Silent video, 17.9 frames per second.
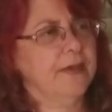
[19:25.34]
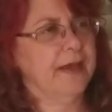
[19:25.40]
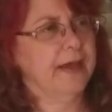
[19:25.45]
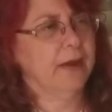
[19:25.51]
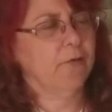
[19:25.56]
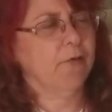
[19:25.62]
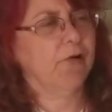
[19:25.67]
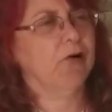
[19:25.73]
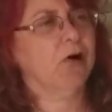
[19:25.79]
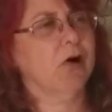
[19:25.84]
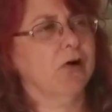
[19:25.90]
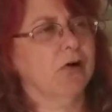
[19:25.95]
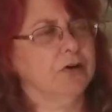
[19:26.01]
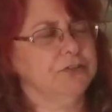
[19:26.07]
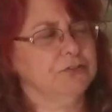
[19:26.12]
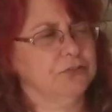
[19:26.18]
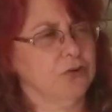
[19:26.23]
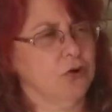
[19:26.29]
our
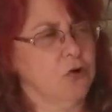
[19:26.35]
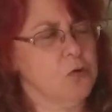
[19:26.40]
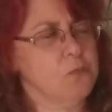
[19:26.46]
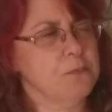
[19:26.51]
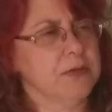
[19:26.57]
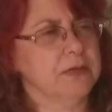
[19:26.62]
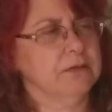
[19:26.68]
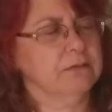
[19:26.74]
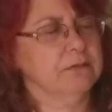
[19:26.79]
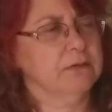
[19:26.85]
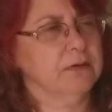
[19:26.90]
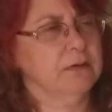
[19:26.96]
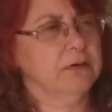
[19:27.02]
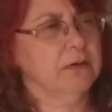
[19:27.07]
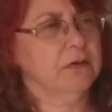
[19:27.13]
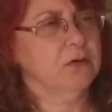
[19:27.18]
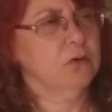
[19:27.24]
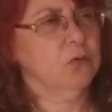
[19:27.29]
hearts open.
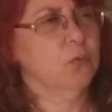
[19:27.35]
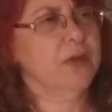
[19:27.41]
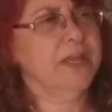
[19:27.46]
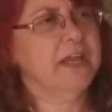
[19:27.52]
We